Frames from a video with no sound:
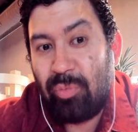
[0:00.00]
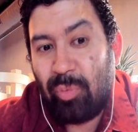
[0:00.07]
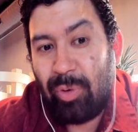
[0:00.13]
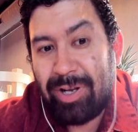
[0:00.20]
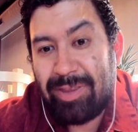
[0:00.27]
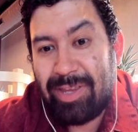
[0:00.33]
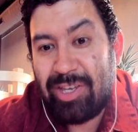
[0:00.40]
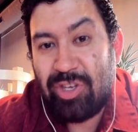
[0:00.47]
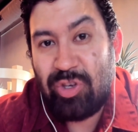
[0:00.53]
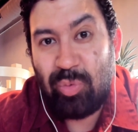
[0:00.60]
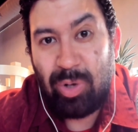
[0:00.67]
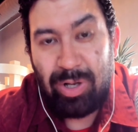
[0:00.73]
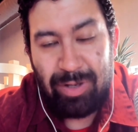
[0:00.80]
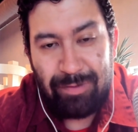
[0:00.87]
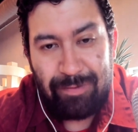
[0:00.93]
want to thank
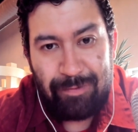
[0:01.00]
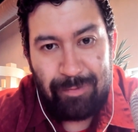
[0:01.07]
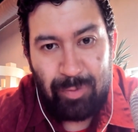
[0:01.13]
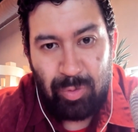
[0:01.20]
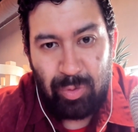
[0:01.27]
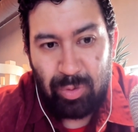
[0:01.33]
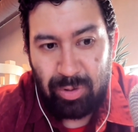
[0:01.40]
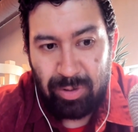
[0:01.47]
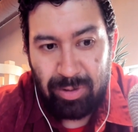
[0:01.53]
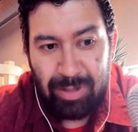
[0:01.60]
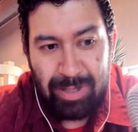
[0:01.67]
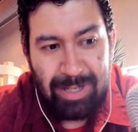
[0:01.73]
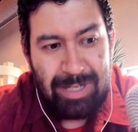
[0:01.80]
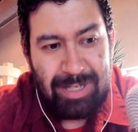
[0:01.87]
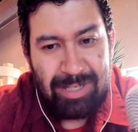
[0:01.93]
you all for
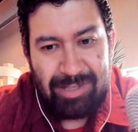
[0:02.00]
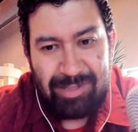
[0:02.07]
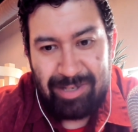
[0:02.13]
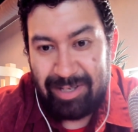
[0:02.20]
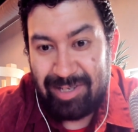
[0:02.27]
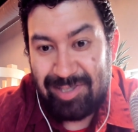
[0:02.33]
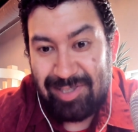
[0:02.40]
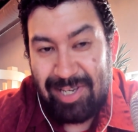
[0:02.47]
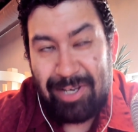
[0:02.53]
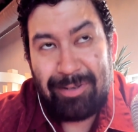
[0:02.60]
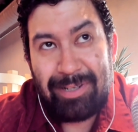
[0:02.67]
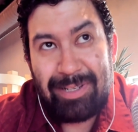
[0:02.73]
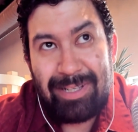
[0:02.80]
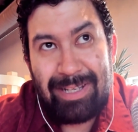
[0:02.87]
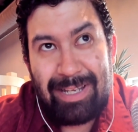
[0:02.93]
checking us
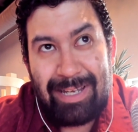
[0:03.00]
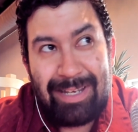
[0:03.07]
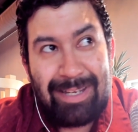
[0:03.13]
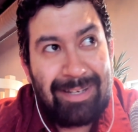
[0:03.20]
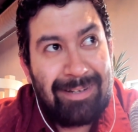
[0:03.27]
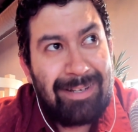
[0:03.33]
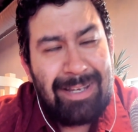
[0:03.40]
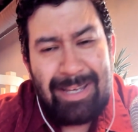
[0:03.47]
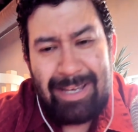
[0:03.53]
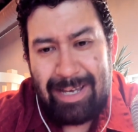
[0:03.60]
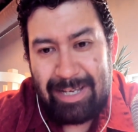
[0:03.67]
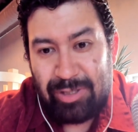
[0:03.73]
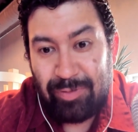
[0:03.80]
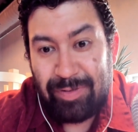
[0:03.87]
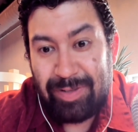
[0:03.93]
out. And
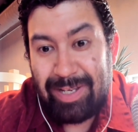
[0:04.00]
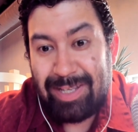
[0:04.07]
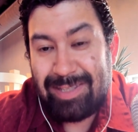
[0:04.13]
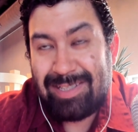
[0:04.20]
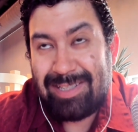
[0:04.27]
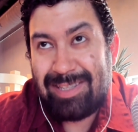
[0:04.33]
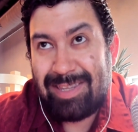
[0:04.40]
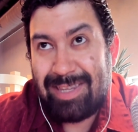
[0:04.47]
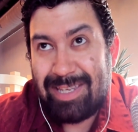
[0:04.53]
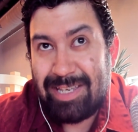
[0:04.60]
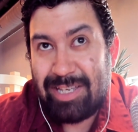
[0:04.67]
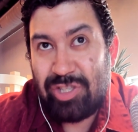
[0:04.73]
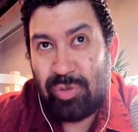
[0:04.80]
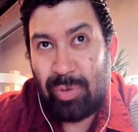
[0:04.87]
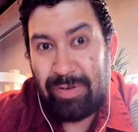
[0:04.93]
hey, don't forget
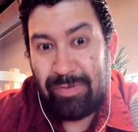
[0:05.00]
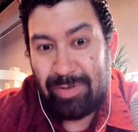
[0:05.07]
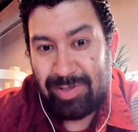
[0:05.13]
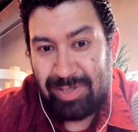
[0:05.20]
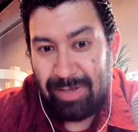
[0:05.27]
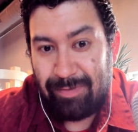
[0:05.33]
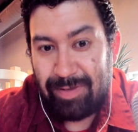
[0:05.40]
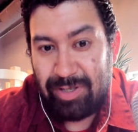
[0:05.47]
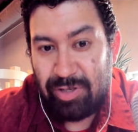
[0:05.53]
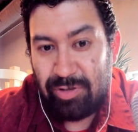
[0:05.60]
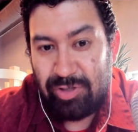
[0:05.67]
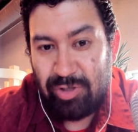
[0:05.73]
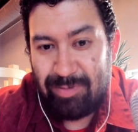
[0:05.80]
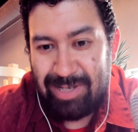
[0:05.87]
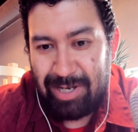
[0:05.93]
the 24/7
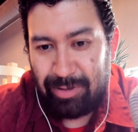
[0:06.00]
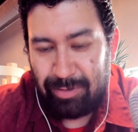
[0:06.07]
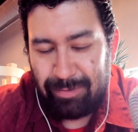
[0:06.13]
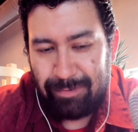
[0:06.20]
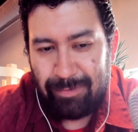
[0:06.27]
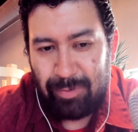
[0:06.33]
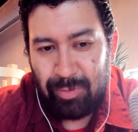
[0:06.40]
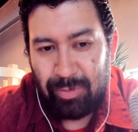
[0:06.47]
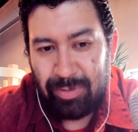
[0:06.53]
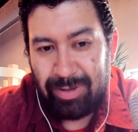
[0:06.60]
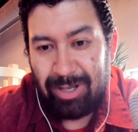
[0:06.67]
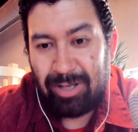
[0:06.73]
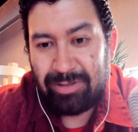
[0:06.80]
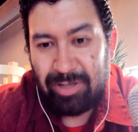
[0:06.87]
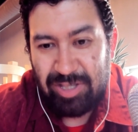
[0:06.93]
YouTube channel for
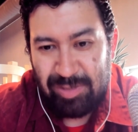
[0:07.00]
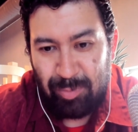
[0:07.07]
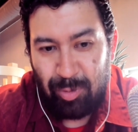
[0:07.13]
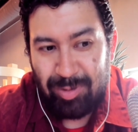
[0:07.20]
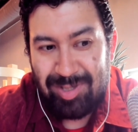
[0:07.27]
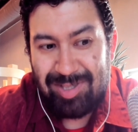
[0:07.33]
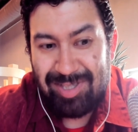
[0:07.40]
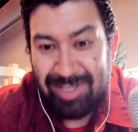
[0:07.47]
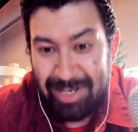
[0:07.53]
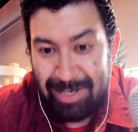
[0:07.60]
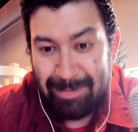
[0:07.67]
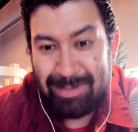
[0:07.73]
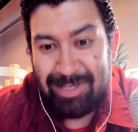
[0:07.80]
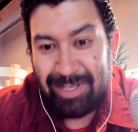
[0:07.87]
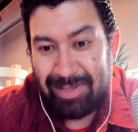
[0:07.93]
Locked On Sports
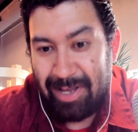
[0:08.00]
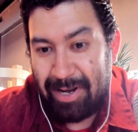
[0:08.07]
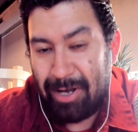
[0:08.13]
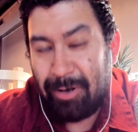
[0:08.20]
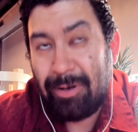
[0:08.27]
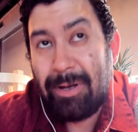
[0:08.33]
Today. Check that out.